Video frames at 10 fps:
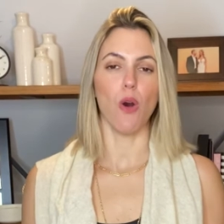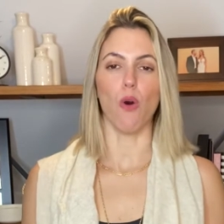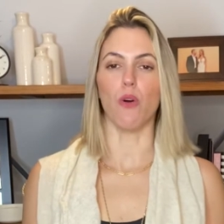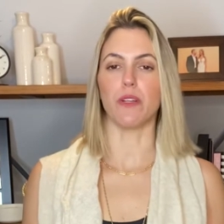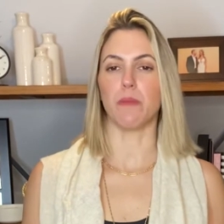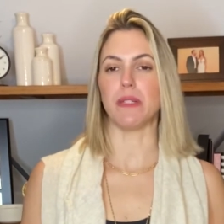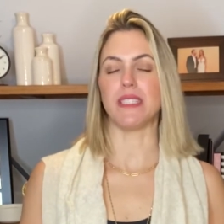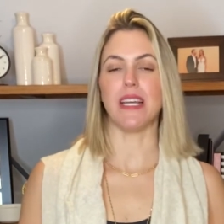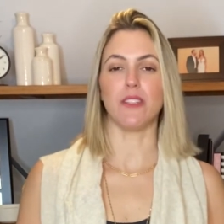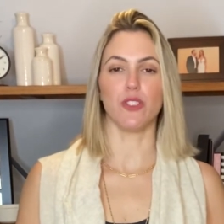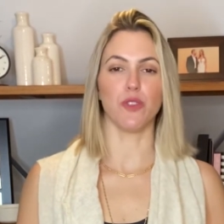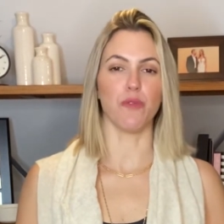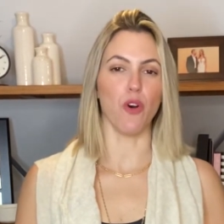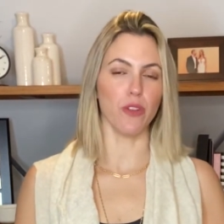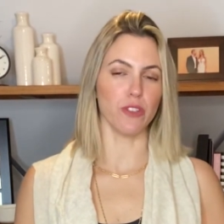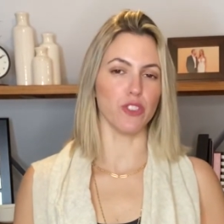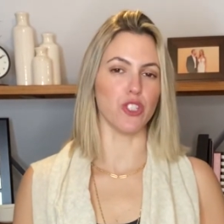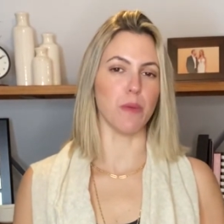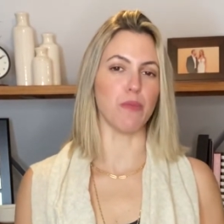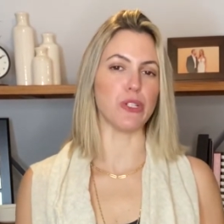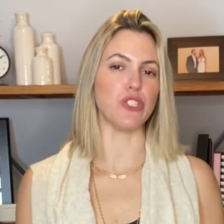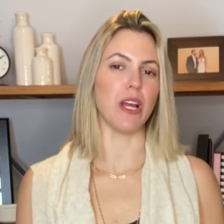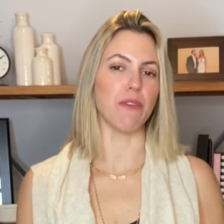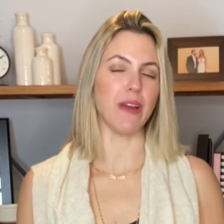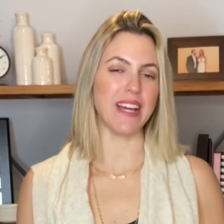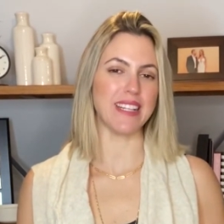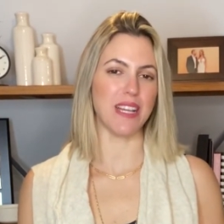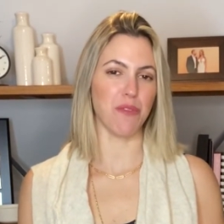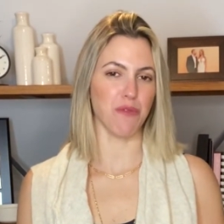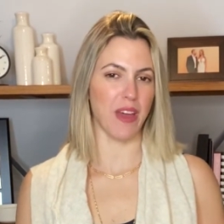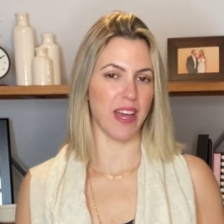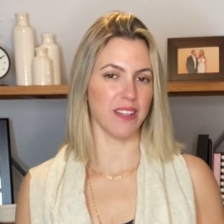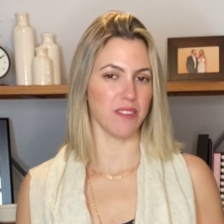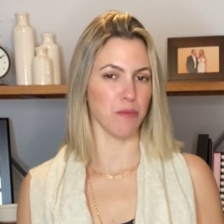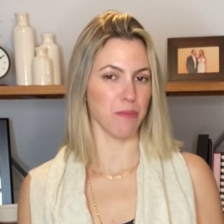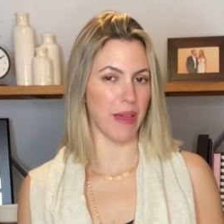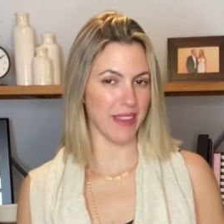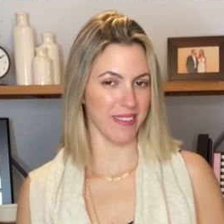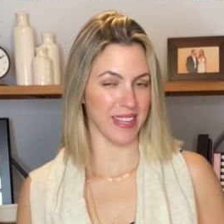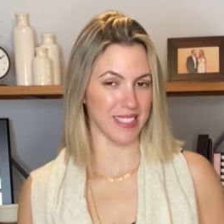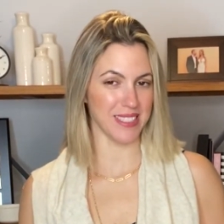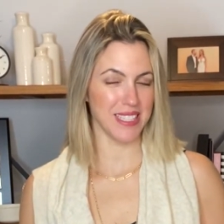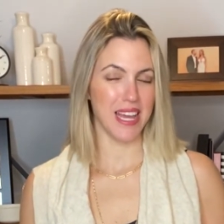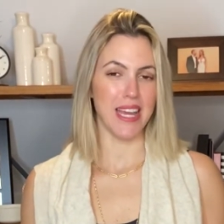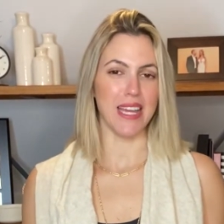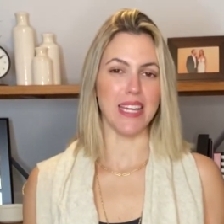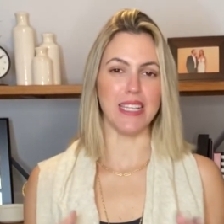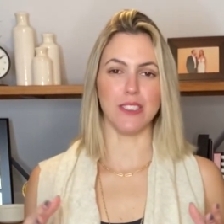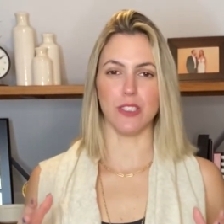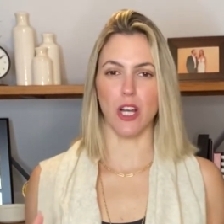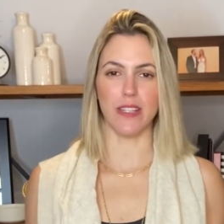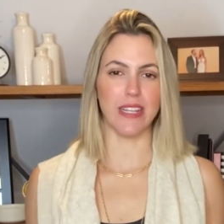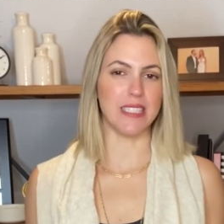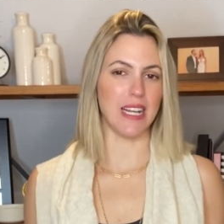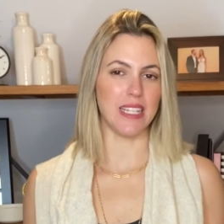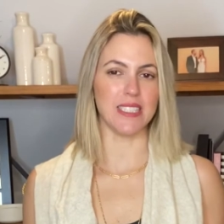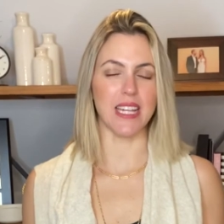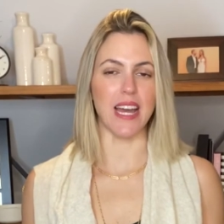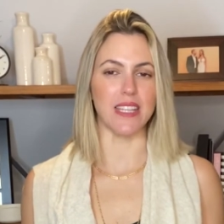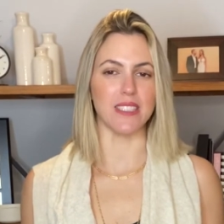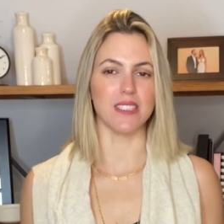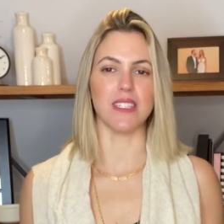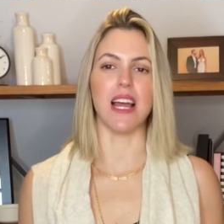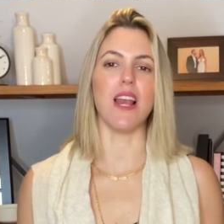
or the percentage of ownership which directly affect maintenance is not an exact science.